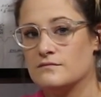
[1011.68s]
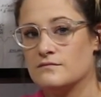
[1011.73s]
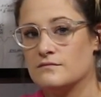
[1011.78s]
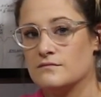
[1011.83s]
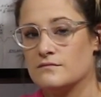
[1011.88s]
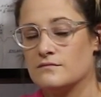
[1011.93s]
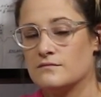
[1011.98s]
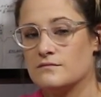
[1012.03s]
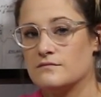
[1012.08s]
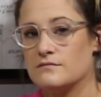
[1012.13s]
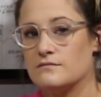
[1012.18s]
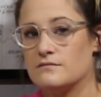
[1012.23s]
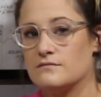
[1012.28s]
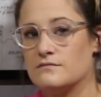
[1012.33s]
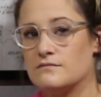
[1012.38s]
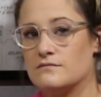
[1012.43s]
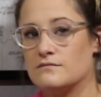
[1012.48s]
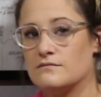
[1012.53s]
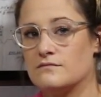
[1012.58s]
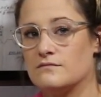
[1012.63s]

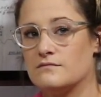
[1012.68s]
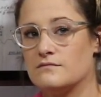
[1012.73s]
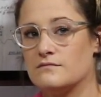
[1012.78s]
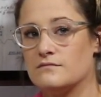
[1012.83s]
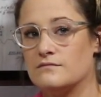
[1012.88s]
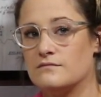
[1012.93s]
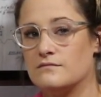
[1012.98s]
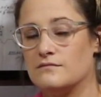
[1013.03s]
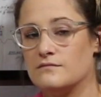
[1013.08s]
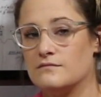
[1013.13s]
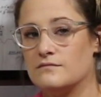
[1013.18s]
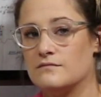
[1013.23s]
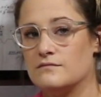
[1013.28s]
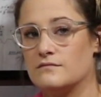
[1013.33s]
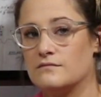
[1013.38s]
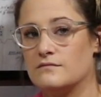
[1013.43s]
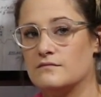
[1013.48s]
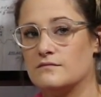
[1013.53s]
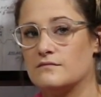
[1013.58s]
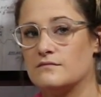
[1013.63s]

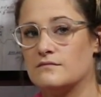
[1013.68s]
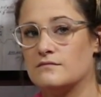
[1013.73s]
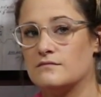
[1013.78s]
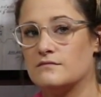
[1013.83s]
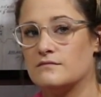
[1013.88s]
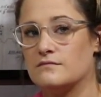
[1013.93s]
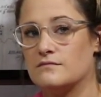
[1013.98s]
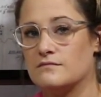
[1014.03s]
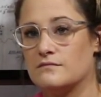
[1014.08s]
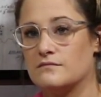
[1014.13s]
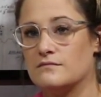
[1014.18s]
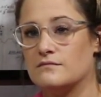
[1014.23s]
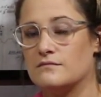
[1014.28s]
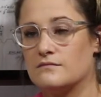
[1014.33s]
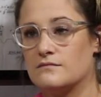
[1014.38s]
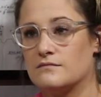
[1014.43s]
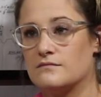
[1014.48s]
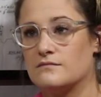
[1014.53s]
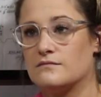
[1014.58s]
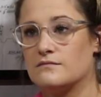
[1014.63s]

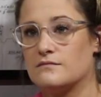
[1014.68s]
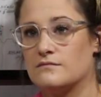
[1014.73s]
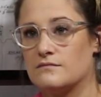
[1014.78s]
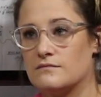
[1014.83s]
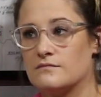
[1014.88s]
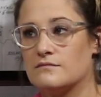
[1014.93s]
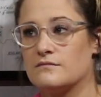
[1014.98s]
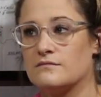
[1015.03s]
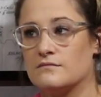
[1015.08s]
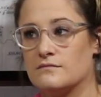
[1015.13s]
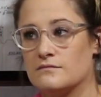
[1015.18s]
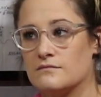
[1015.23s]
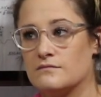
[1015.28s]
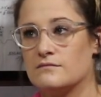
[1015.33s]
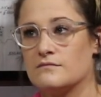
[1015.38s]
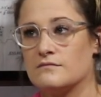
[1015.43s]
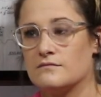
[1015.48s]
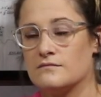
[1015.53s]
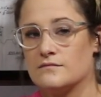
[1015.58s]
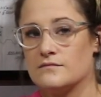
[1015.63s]

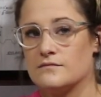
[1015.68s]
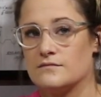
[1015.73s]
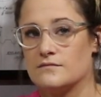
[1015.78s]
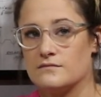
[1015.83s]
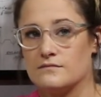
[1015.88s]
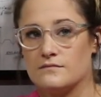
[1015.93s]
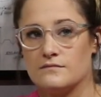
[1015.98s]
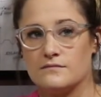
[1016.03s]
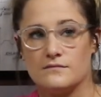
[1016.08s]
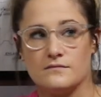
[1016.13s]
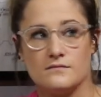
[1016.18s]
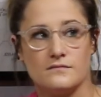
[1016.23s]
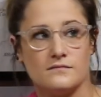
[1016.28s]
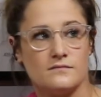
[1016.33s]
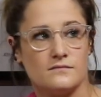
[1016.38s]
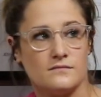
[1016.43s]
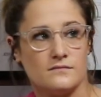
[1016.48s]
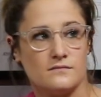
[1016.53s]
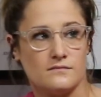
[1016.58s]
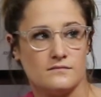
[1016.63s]

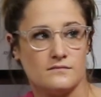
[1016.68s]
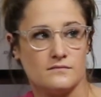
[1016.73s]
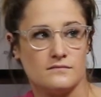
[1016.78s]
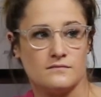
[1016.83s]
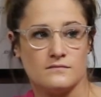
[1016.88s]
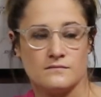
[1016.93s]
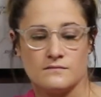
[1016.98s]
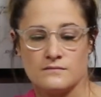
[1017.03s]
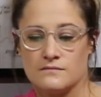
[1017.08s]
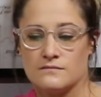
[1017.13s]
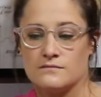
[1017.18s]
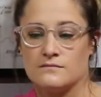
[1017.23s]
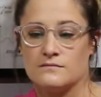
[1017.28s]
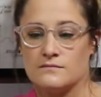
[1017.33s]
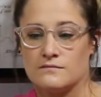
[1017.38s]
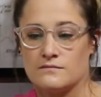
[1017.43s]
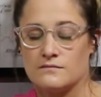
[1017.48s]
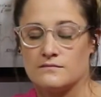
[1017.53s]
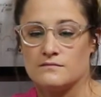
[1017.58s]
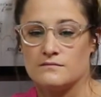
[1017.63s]

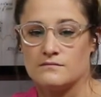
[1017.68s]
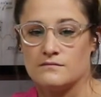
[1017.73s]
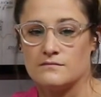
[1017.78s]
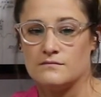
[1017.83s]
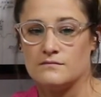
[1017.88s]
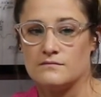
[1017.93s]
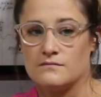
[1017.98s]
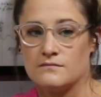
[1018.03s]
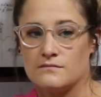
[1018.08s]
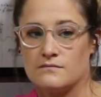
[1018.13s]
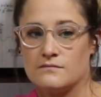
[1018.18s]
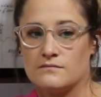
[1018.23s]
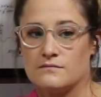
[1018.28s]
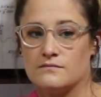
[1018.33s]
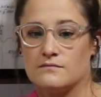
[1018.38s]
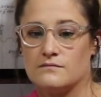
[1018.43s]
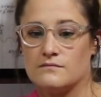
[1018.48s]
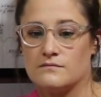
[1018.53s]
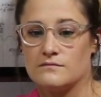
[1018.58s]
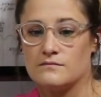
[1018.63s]

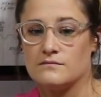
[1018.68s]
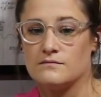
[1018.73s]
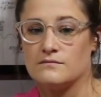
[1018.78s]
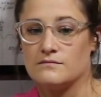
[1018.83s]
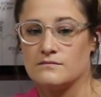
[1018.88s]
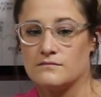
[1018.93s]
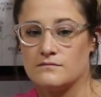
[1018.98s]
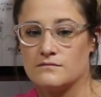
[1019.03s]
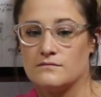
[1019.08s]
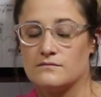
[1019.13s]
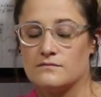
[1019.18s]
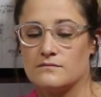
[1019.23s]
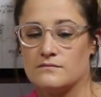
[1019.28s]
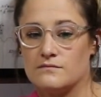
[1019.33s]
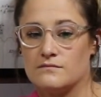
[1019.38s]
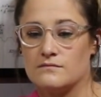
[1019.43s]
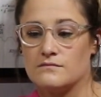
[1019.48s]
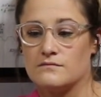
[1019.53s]
[no speech]